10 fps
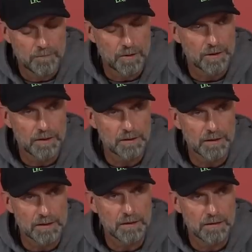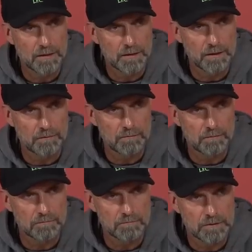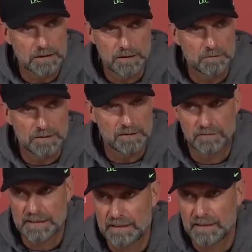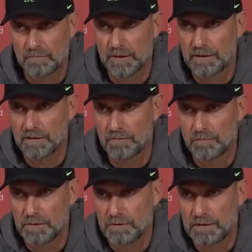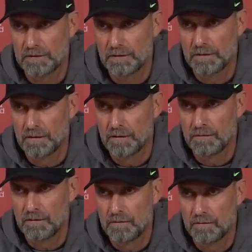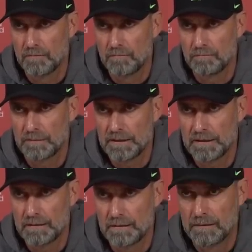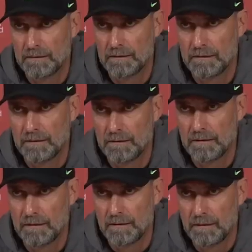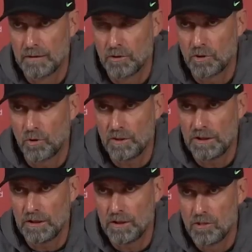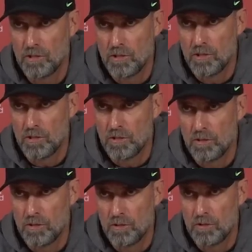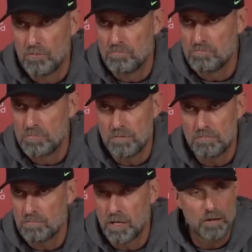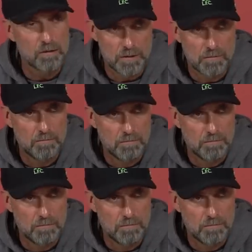I think that's it. I think we didn't forget anybody. That would be really bad. Goalie, no, all good.